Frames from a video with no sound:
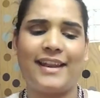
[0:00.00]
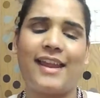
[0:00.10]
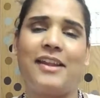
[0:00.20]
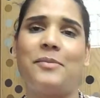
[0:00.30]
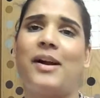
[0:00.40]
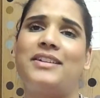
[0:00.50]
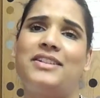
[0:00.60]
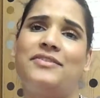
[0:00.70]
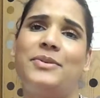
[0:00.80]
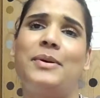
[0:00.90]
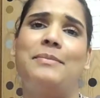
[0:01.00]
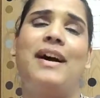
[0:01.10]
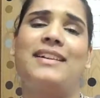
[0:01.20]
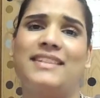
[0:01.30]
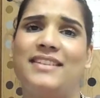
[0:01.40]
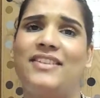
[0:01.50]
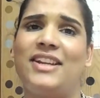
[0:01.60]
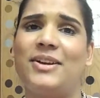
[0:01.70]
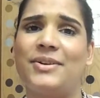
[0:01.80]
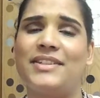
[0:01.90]
and I watched a few unboxing
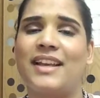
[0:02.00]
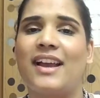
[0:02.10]
videos,